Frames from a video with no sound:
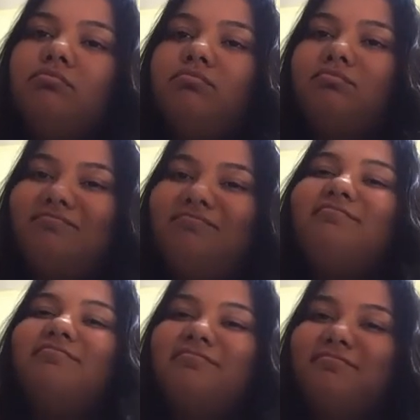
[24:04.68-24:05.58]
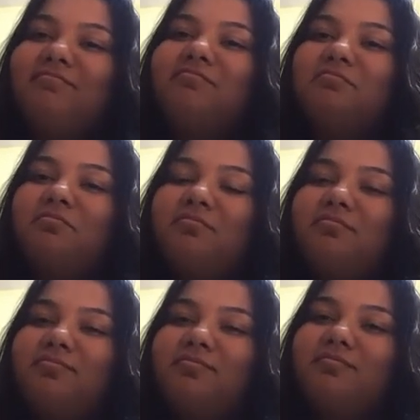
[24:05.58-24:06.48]

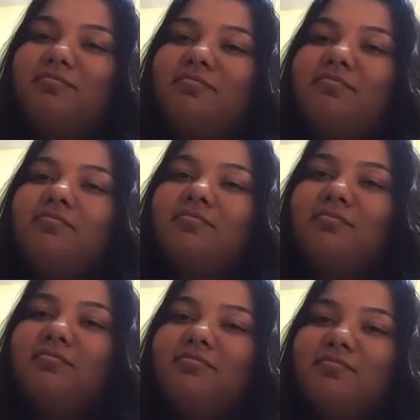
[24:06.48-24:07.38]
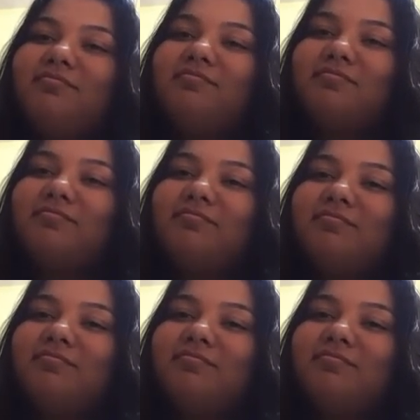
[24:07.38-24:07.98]
[no speech]